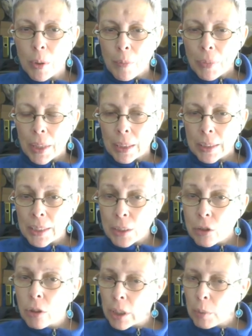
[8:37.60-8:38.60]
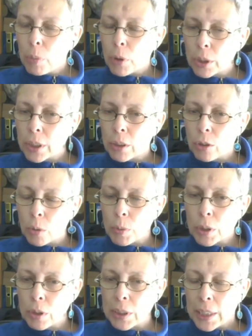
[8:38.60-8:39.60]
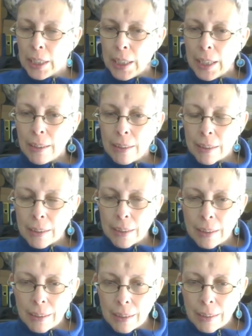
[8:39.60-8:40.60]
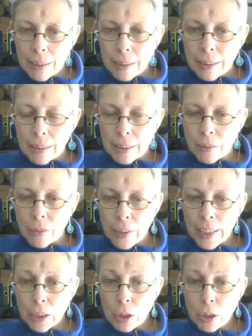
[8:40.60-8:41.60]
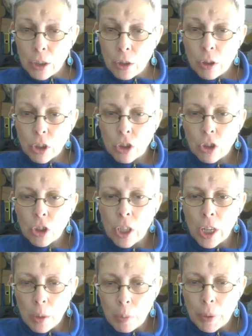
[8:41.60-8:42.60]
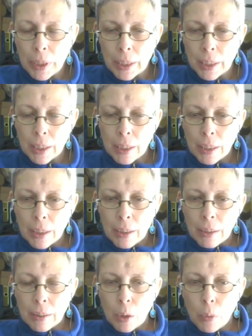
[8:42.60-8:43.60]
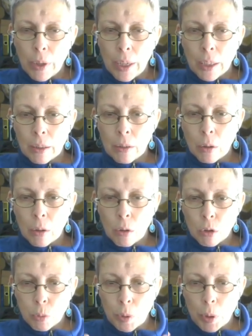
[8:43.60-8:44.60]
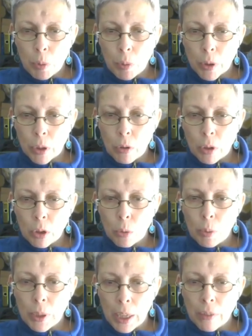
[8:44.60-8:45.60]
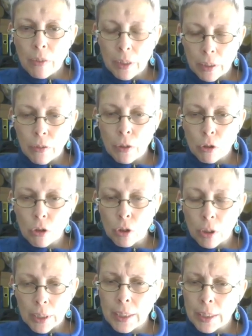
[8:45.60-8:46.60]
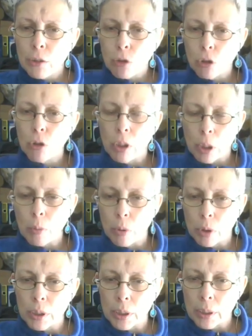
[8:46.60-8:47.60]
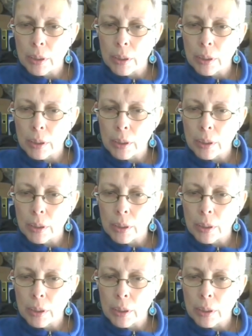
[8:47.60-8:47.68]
this is truly important you know because in in in in fact you are shaping the way those people are going to behave in the future and that is truly important